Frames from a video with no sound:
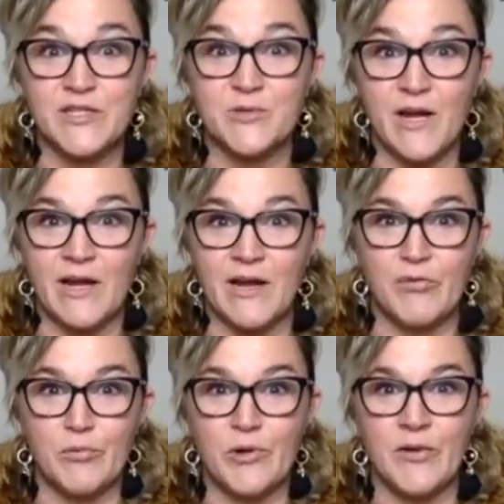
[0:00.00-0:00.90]
Do I have
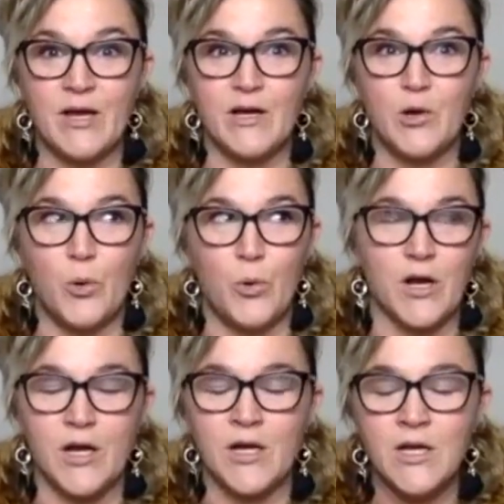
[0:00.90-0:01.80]
the Rona,
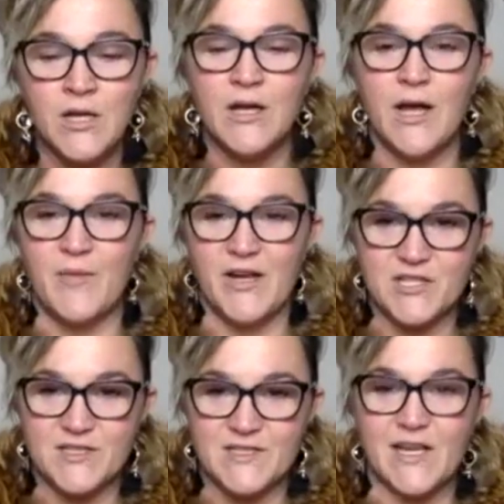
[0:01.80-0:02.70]
or am I
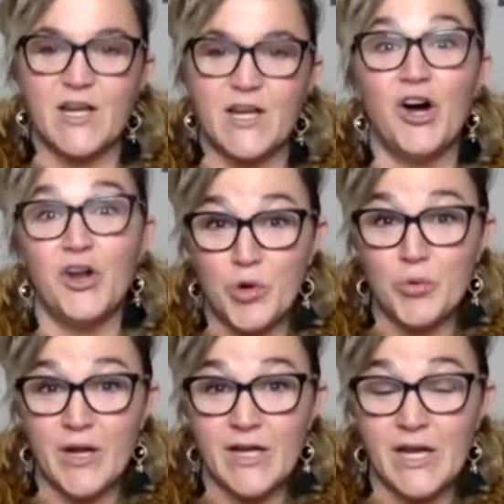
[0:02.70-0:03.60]
just like on a roll
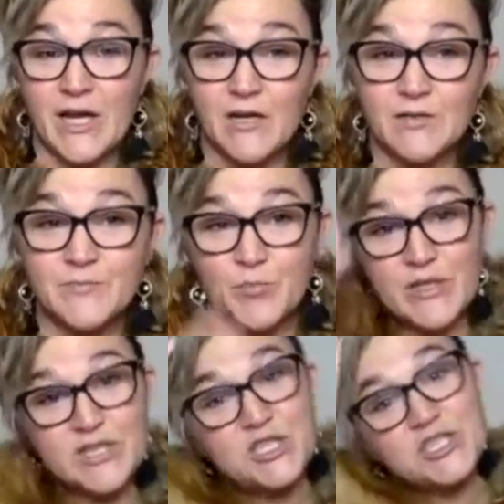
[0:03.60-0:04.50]
right now?
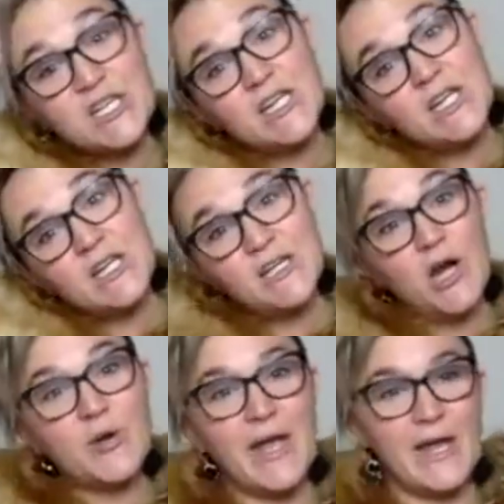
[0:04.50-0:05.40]

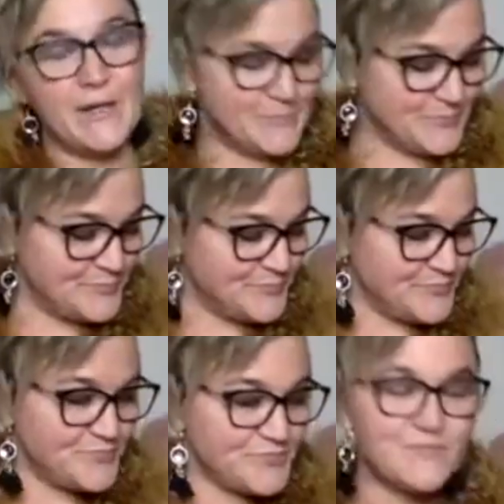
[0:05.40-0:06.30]
Okay.
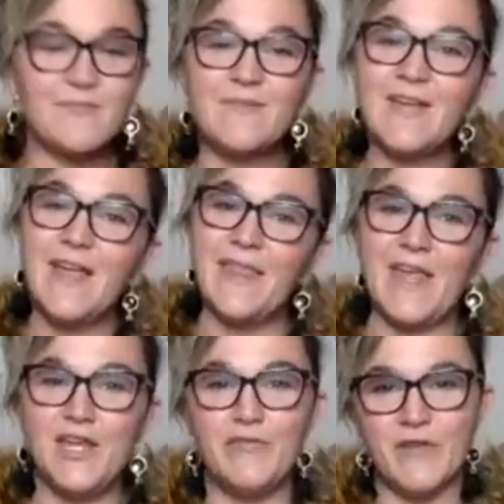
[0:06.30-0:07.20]

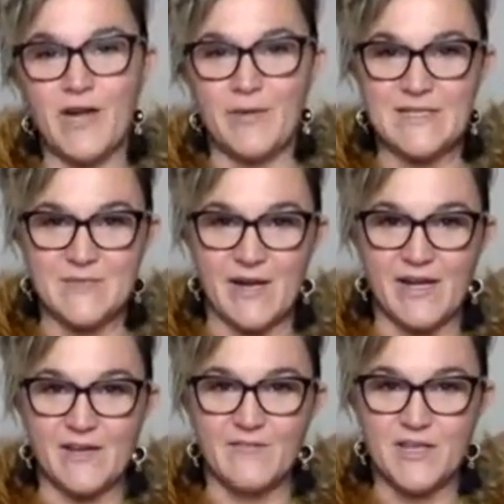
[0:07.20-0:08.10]
Thank you for coming to my
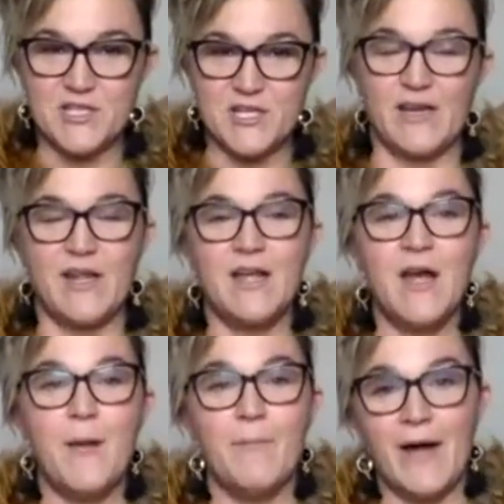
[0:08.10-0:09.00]
confession.
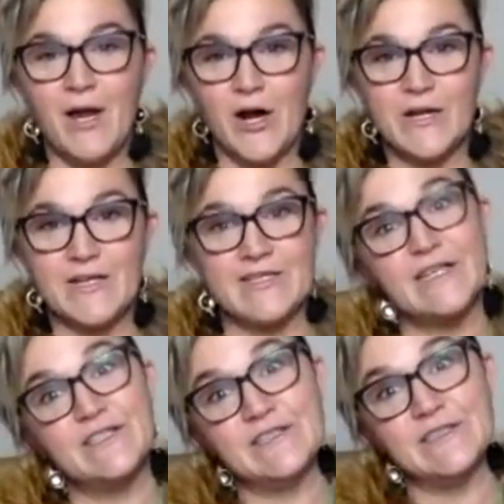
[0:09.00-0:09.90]
My heart is
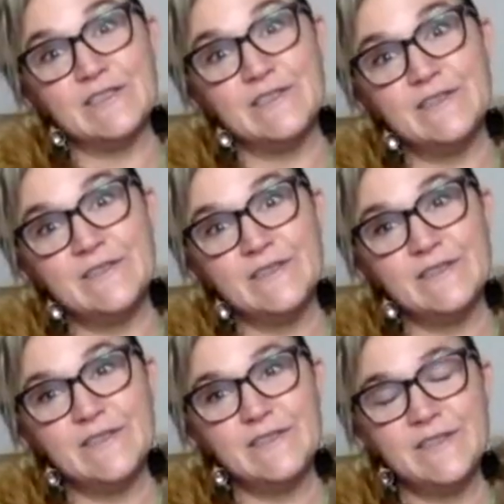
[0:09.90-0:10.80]
like ding, ding, ding,
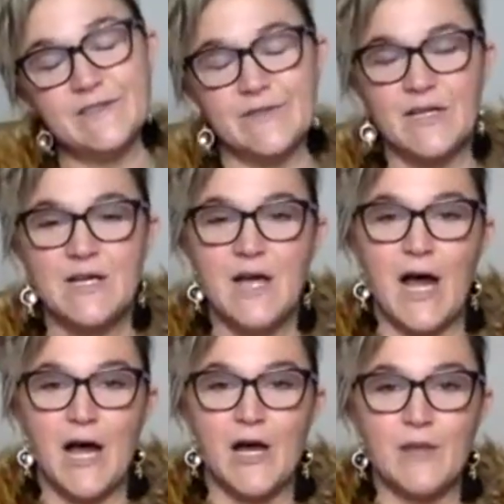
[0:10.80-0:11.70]
ding, ding, ding,
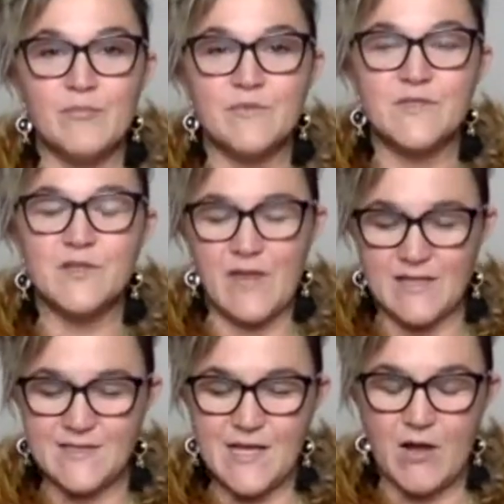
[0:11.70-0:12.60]
ding. So
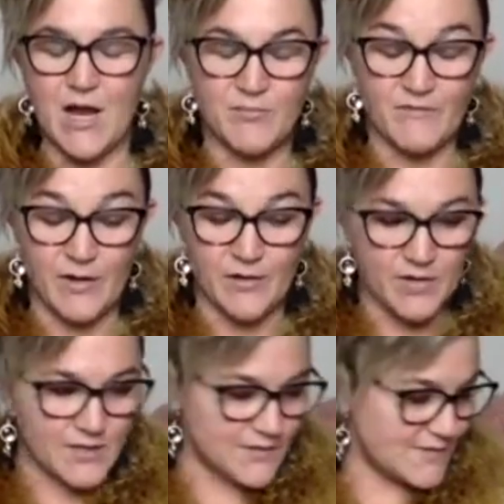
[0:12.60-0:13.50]
that's how I am a
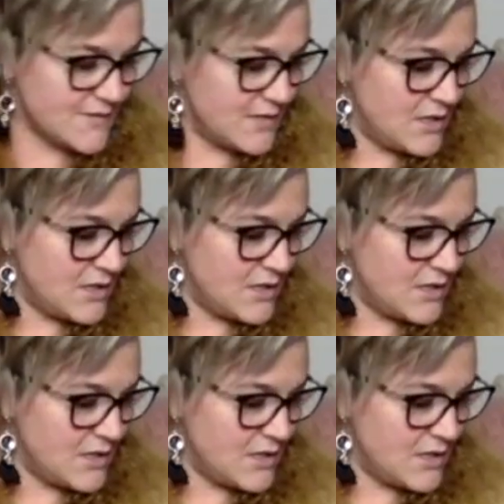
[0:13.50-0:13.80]
virus.